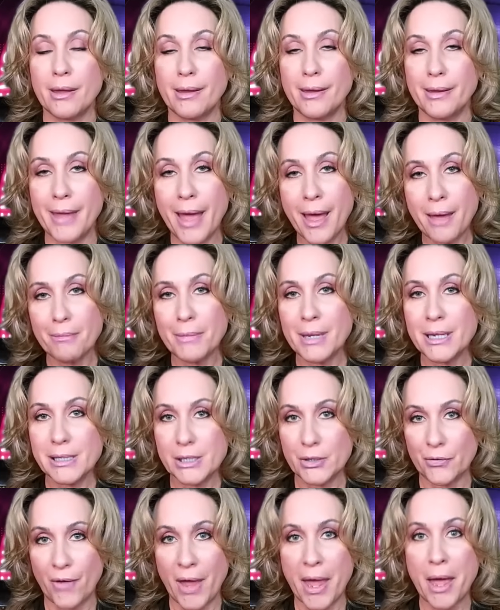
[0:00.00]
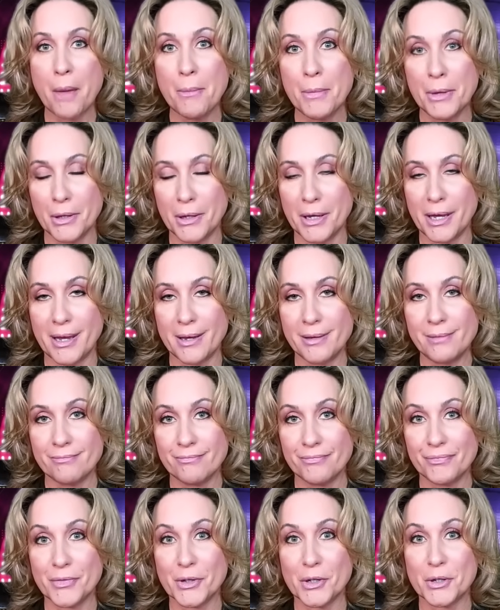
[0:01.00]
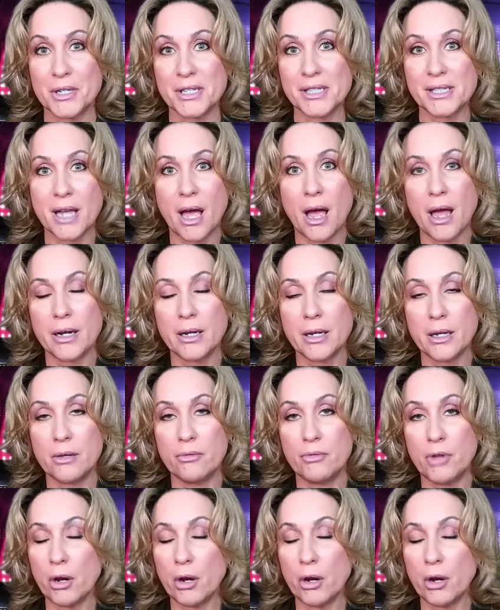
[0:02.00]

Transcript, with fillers: Yetman's family decided